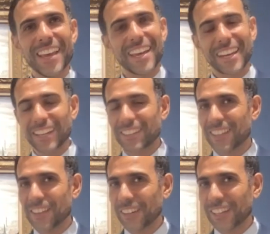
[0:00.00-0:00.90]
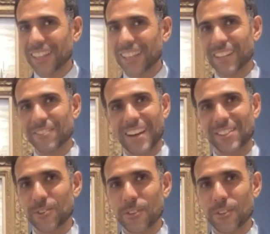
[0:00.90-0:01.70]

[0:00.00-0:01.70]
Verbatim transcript: and I can definitely advise you.